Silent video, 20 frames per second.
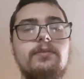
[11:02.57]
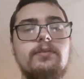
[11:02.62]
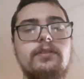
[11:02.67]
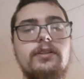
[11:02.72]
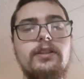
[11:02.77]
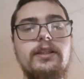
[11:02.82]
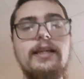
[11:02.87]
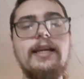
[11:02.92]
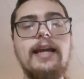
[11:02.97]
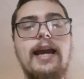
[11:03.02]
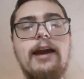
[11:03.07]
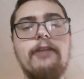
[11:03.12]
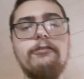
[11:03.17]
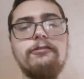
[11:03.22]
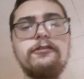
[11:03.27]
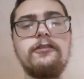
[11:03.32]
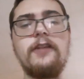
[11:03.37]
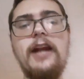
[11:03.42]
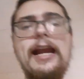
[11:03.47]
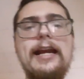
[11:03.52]
You got
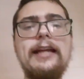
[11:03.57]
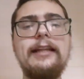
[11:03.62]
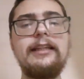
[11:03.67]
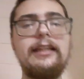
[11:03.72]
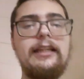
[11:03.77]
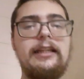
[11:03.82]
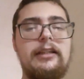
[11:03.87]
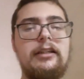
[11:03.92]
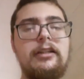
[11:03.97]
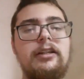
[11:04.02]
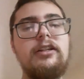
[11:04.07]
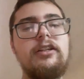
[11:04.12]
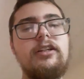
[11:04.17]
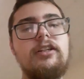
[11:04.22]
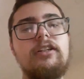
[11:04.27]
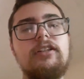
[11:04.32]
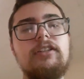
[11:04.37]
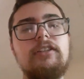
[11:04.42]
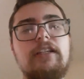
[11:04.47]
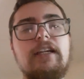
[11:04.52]
Franny.
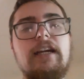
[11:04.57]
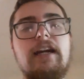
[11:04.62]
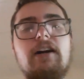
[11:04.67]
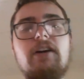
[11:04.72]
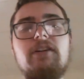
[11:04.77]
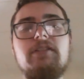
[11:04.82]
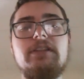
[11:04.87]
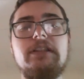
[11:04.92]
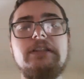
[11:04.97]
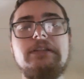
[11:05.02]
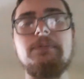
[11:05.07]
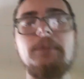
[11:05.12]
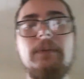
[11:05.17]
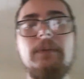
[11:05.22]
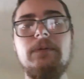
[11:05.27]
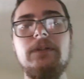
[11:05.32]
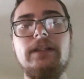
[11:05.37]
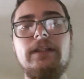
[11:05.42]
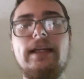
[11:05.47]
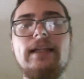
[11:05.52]
You got all these
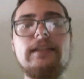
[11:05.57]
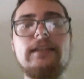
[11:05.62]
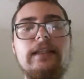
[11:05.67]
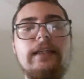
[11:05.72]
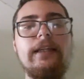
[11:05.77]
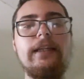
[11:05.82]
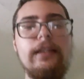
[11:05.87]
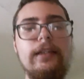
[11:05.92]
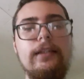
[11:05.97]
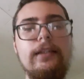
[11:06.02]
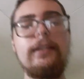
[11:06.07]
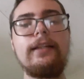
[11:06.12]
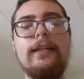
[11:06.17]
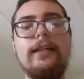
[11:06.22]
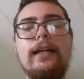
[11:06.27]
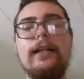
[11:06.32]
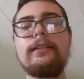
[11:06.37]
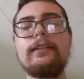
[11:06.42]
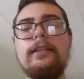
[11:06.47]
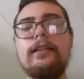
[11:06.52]
people. You got the you
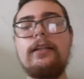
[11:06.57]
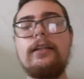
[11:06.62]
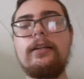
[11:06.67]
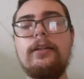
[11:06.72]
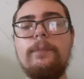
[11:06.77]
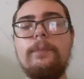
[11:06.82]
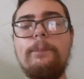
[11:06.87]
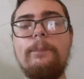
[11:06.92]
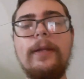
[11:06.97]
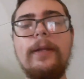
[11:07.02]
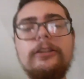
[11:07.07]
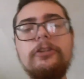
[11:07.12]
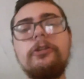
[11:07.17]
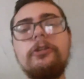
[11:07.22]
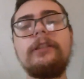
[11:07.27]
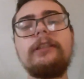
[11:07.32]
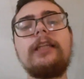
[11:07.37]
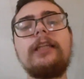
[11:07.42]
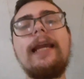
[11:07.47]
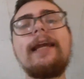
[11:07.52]
got the
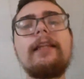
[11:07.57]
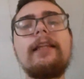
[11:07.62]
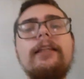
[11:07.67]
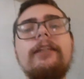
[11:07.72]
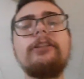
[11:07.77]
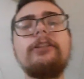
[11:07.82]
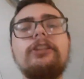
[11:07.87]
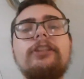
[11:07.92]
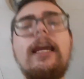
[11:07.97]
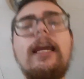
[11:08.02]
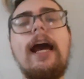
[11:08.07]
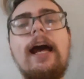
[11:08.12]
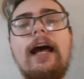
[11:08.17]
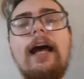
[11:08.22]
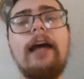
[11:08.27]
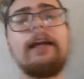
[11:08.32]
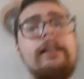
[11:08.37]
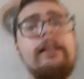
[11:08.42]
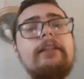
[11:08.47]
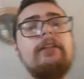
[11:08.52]
mentally challenged
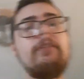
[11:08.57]
guy.